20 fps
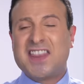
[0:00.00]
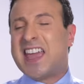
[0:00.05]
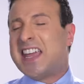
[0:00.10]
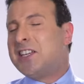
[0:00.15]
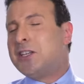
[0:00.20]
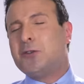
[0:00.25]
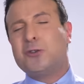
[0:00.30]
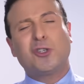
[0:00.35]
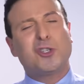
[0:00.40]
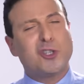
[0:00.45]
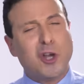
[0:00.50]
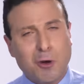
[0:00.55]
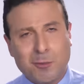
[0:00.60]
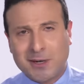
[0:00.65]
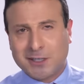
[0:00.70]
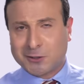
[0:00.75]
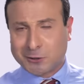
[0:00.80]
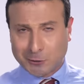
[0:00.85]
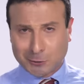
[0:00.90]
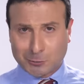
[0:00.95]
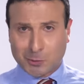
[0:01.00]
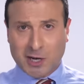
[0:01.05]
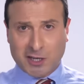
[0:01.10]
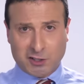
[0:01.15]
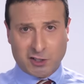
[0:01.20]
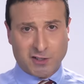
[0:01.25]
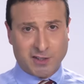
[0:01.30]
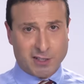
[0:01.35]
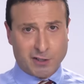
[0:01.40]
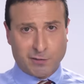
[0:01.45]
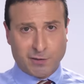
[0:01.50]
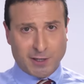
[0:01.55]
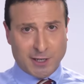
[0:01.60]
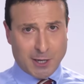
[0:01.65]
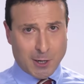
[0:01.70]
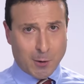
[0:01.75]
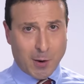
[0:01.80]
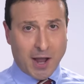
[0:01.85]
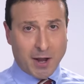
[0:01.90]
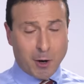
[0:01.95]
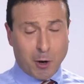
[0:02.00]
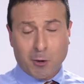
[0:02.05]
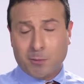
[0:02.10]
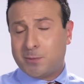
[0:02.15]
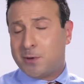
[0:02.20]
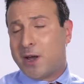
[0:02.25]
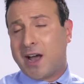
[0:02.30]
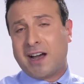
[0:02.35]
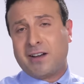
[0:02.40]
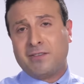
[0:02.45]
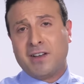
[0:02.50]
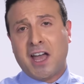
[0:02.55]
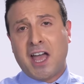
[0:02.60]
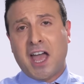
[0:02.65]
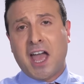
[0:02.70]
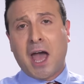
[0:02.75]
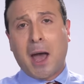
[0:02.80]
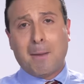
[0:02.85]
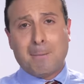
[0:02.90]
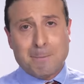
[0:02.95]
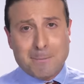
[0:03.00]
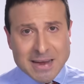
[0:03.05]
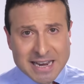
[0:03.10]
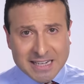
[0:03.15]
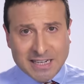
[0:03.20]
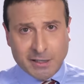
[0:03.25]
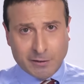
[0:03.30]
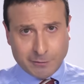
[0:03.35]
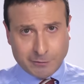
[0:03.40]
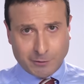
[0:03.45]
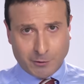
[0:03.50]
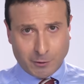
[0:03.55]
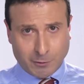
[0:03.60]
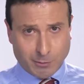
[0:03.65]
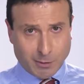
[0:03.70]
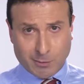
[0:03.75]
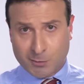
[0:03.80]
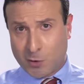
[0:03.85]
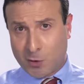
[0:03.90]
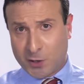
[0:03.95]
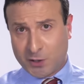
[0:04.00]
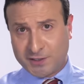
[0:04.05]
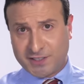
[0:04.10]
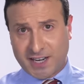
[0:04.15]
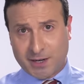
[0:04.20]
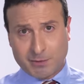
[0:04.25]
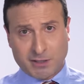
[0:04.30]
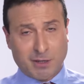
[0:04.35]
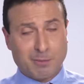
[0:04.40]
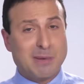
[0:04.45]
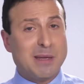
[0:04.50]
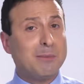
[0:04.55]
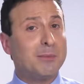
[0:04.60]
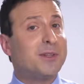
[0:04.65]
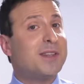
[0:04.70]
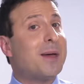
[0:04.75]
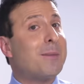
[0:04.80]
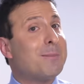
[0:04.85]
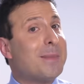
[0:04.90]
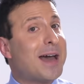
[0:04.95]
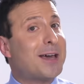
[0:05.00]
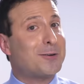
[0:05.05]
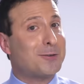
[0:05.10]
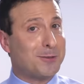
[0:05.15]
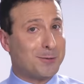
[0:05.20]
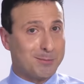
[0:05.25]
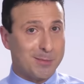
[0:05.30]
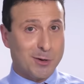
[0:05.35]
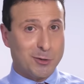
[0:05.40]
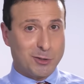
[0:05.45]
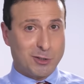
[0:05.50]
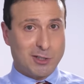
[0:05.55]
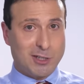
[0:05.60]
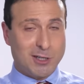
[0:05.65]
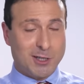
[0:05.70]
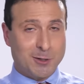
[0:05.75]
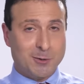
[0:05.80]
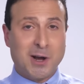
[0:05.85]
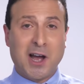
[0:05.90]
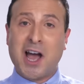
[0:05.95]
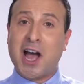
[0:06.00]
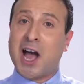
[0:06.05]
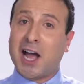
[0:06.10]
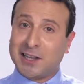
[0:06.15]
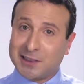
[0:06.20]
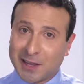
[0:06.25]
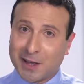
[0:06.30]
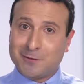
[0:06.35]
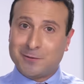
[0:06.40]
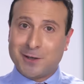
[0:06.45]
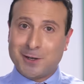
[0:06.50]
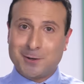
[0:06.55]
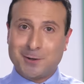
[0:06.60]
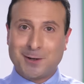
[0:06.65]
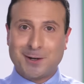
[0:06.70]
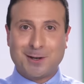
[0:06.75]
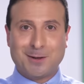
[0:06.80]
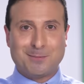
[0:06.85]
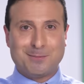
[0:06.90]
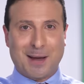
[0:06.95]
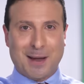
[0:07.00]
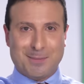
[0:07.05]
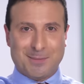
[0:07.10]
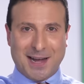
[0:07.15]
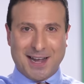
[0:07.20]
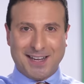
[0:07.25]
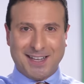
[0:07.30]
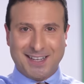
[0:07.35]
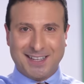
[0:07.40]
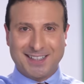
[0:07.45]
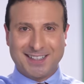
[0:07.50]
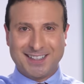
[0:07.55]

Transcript: Thank you so much for watching this video. I hope you have a meaningful Memorial Day with the people that matter the most to you. I love you. Bye-bye.